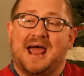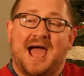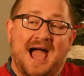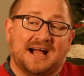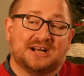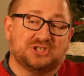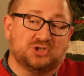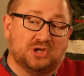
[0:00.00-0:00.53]

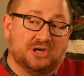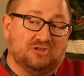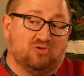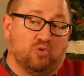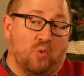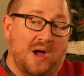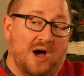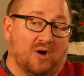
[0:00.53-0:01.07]
actually
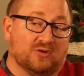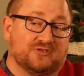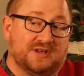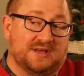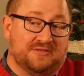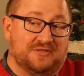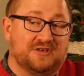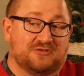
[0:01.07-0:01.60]
dwelt
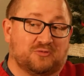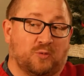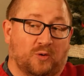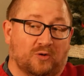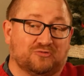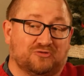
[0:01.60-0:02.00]
in this world